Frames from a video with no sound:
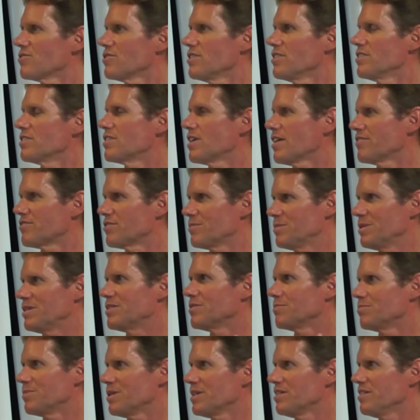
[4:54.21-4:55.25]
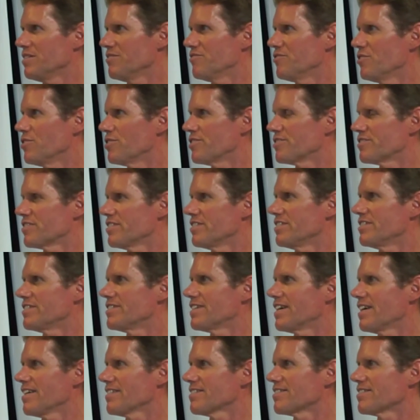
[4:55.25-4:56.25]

you have to be completely focused on your task.